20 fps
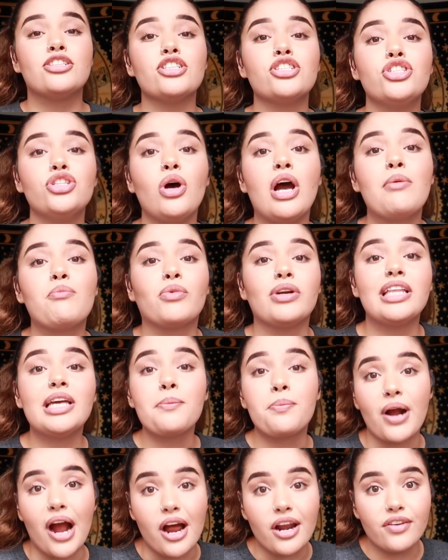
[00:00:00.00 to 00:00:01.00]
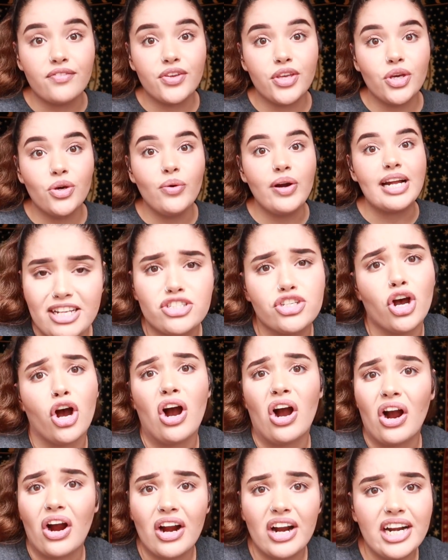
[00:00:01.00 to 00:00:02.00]
just know I'm really proud of you. It's
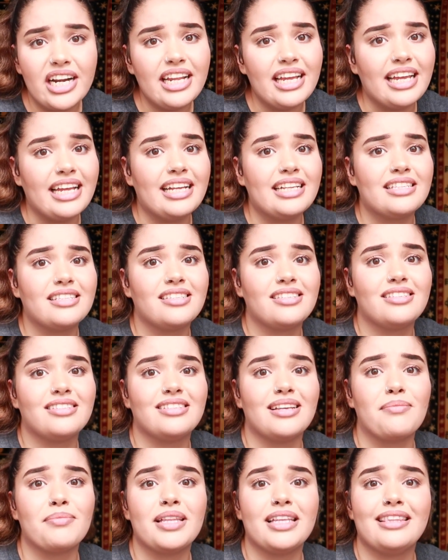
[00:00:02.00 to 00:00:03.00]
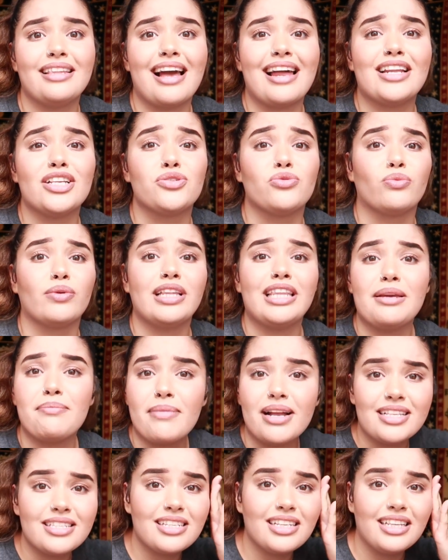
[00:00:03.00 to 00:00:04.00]
hard, it's something that is really
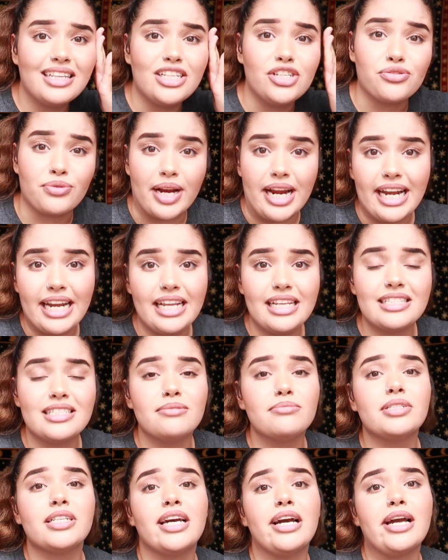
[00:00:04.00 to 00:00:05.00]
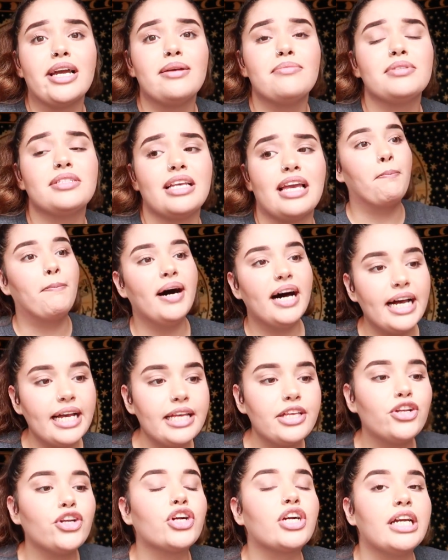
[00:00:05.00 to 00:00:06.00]
mentally draining sometimes,
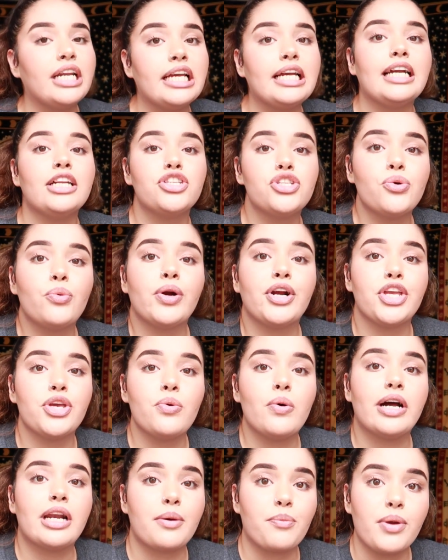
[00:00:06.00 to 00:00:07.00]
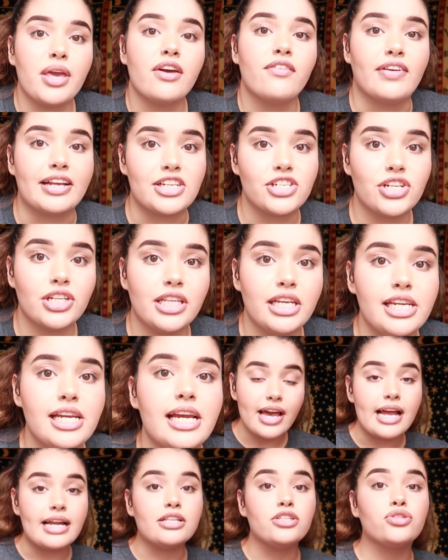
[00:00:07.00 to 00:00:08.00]
but you're gonna get to where you want to be
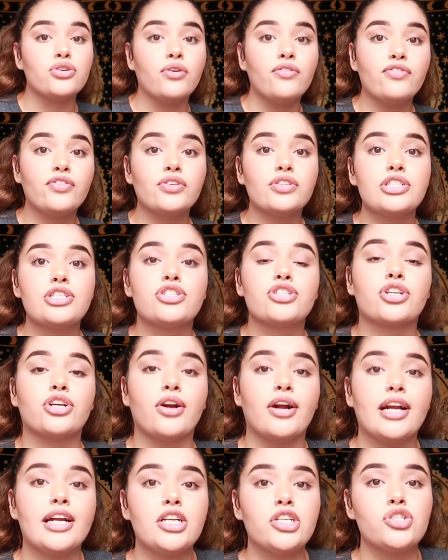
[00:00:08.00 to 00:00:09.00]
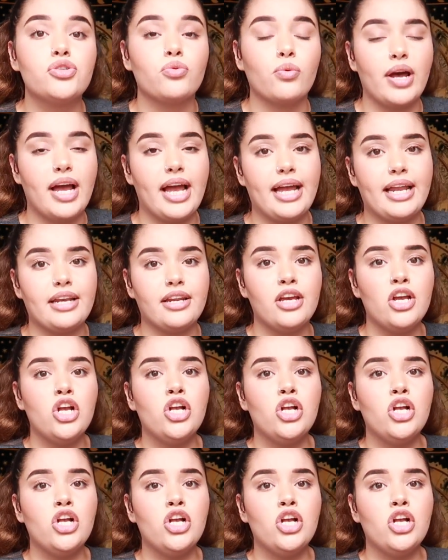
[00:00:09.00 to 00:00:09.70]
eventually. And don't feel discouraged when